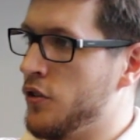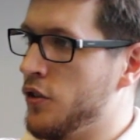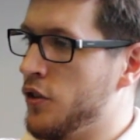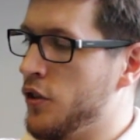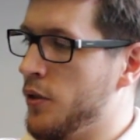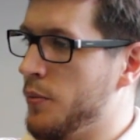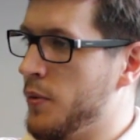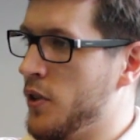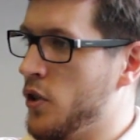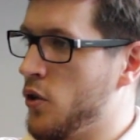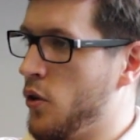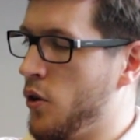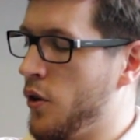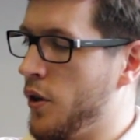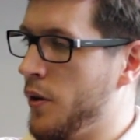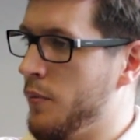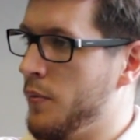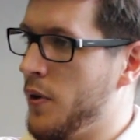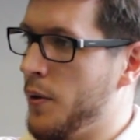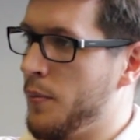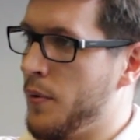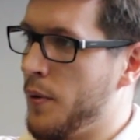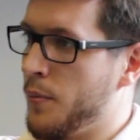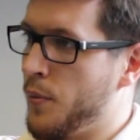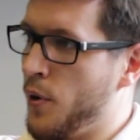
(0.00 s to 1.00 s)
So you could be
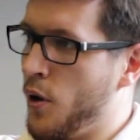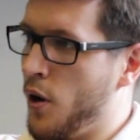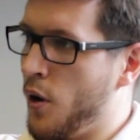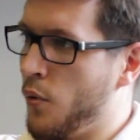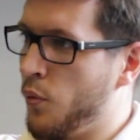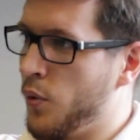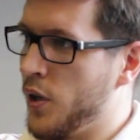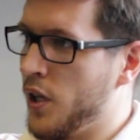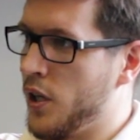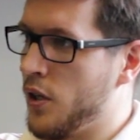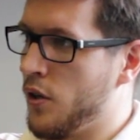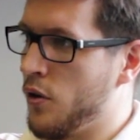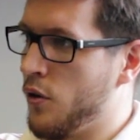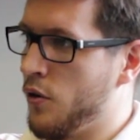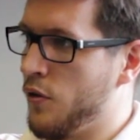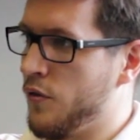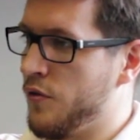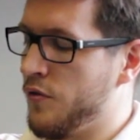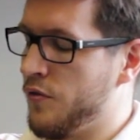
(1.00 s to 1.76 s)
talking maybe about a week